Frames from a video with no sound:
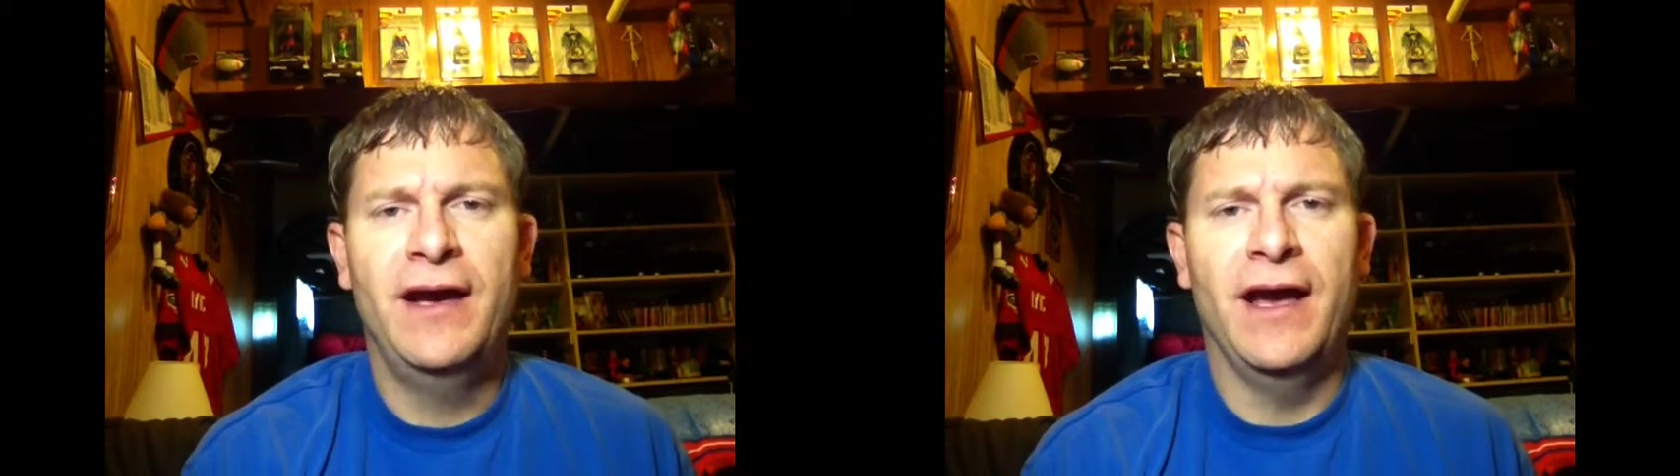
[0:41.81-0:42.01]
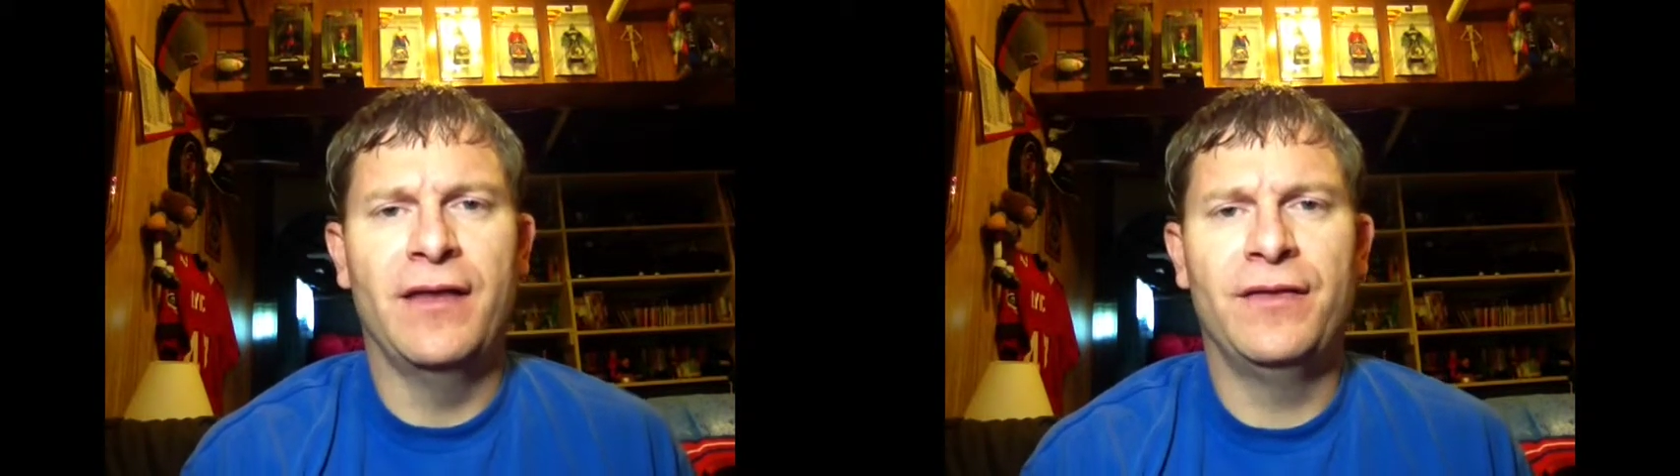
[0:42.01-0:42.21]

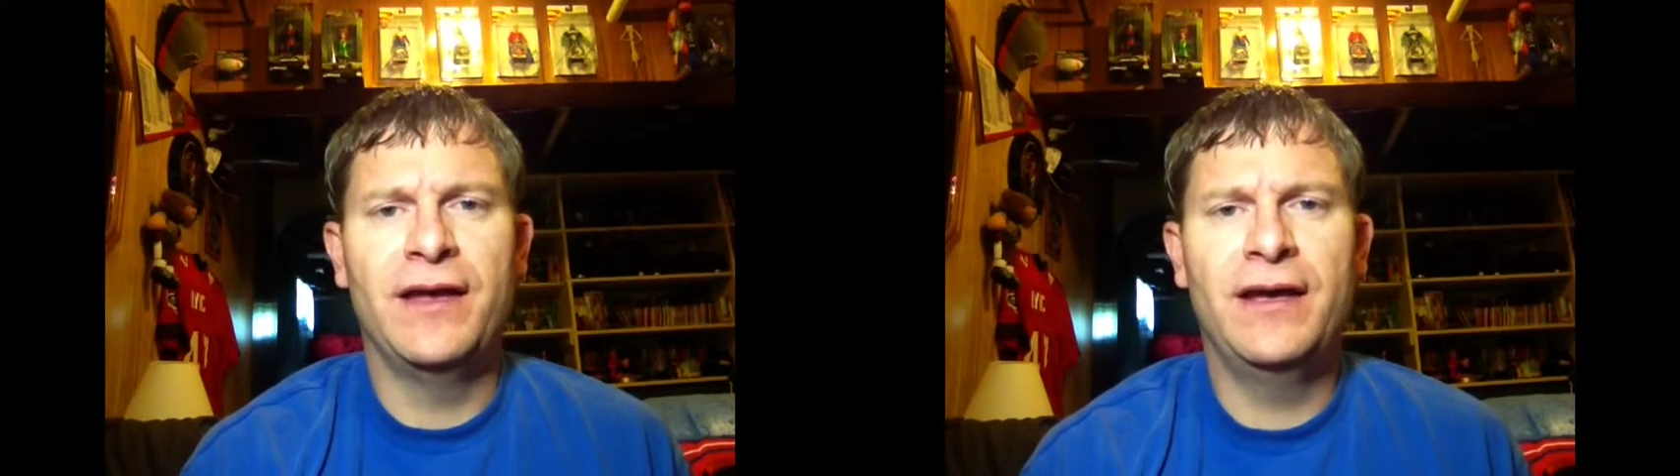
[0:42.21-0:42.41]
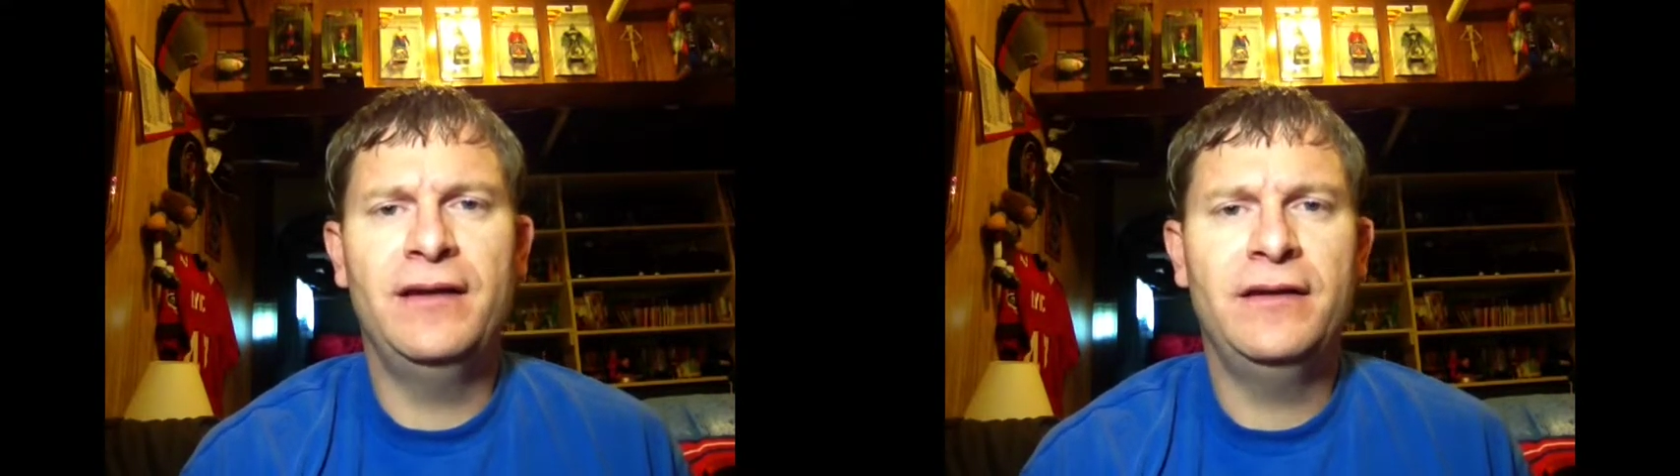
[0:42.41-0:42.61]
And
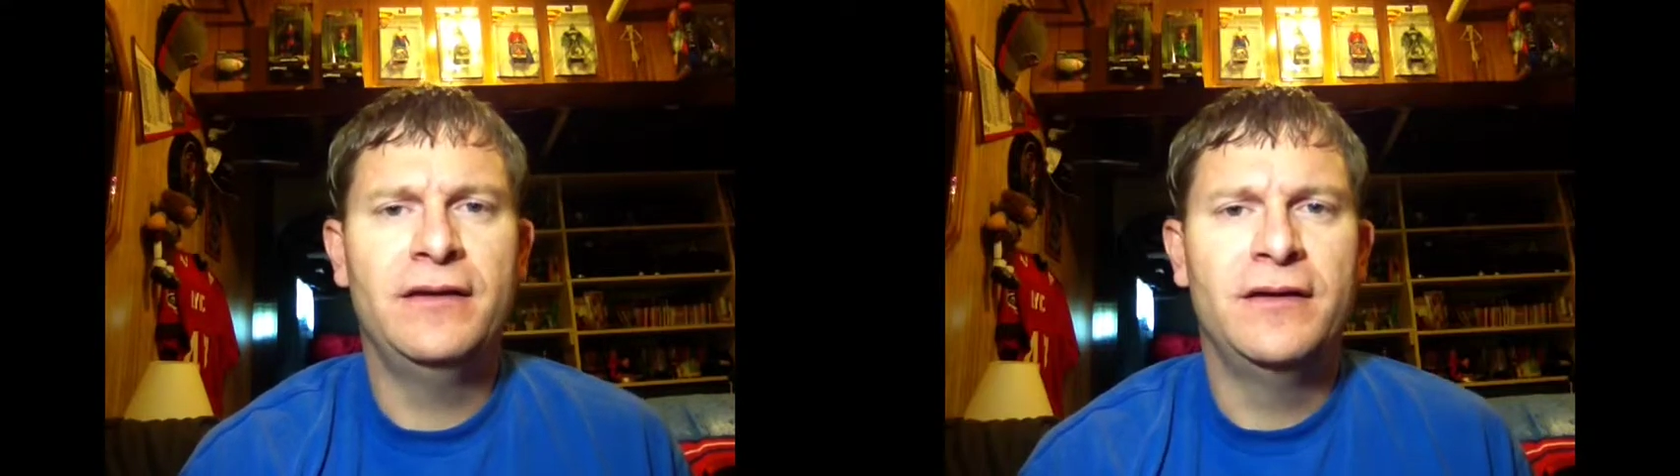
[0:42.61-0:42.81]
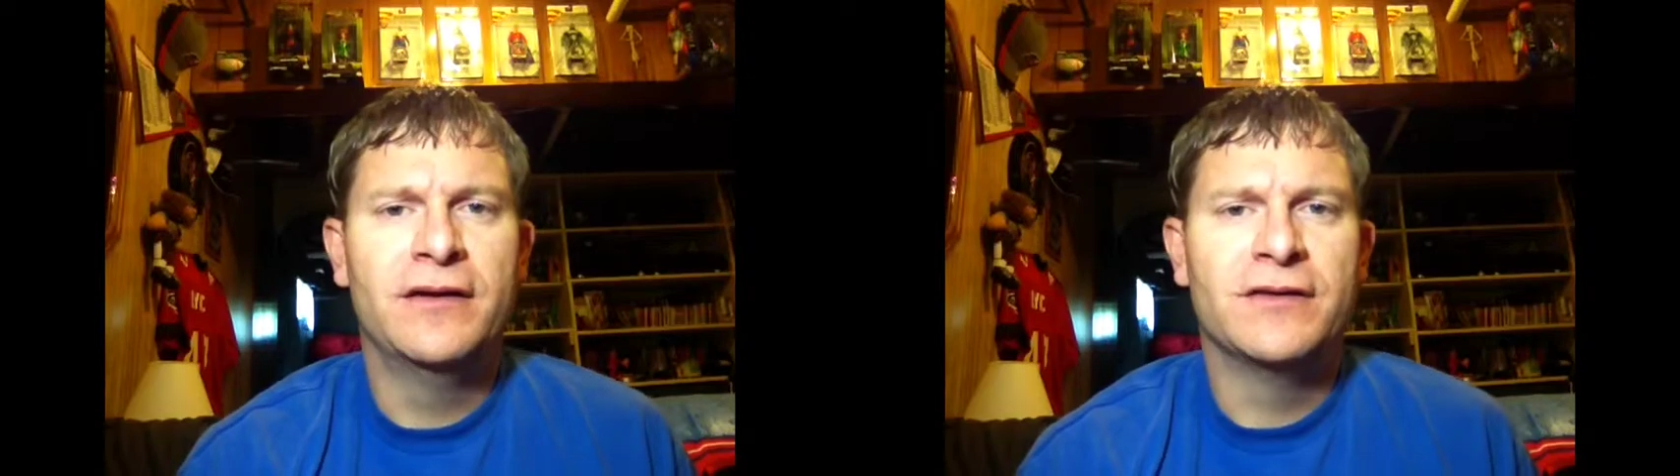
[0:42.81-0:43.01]
then
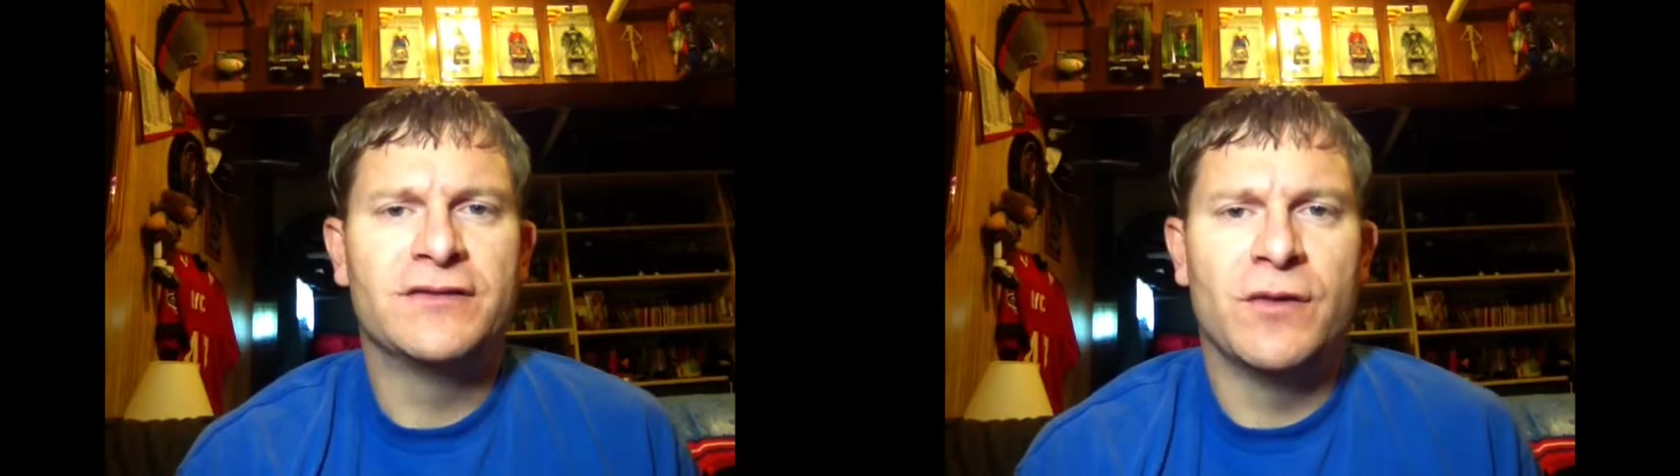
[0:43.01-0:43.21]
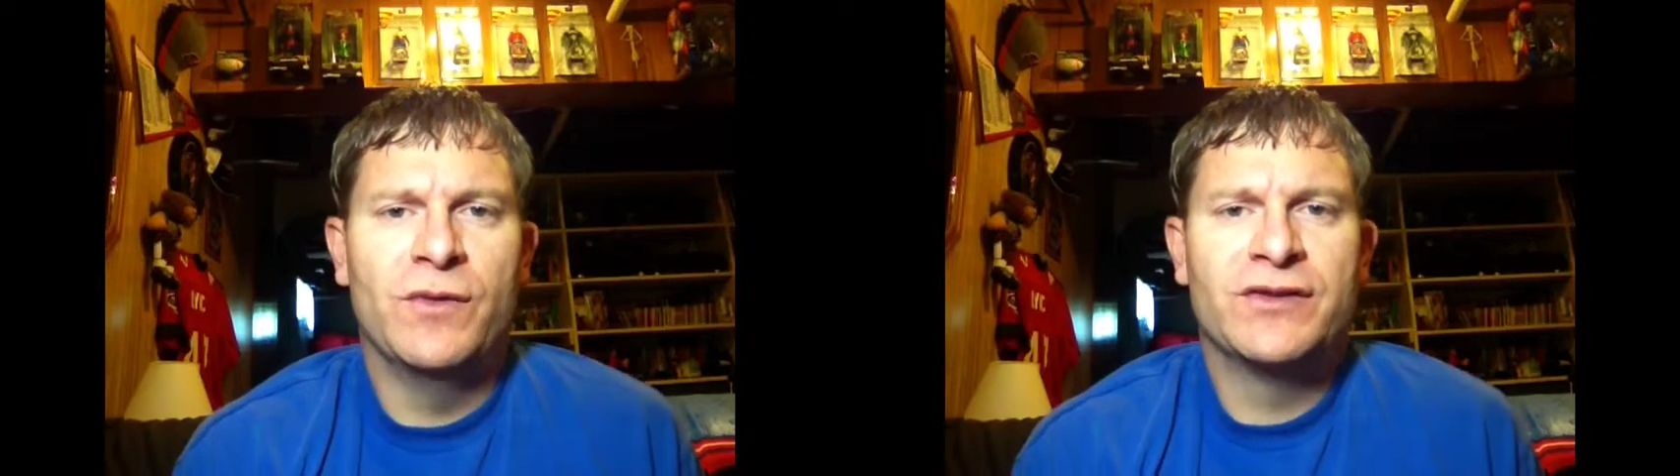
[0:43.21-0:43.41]

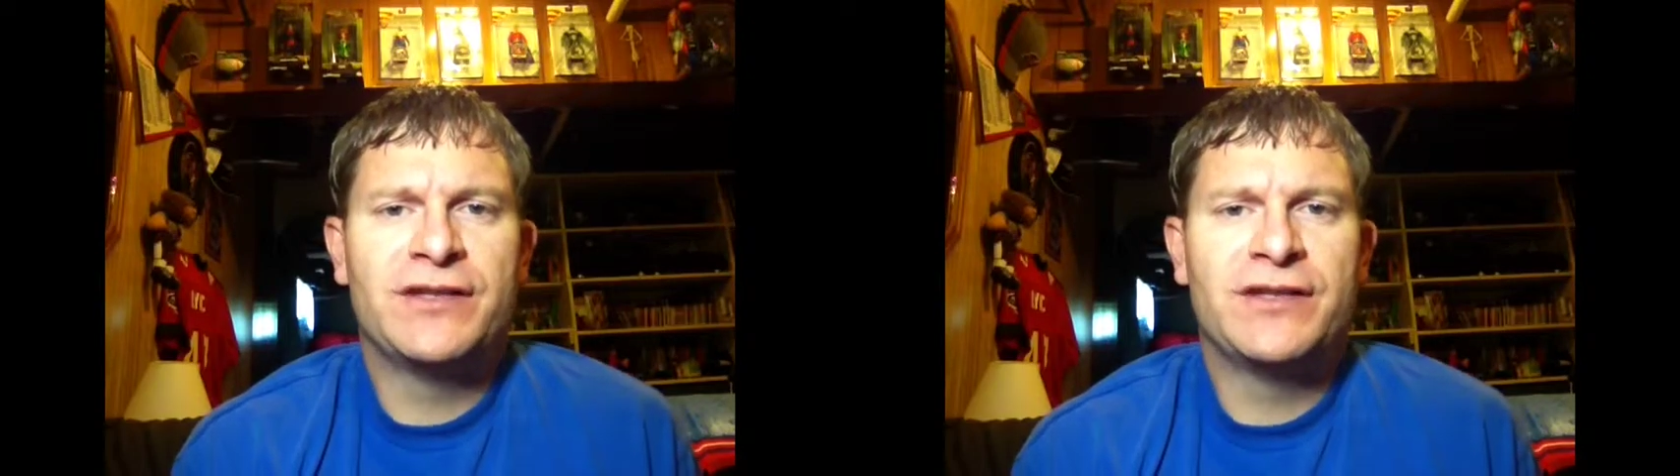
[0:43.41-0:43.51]
someone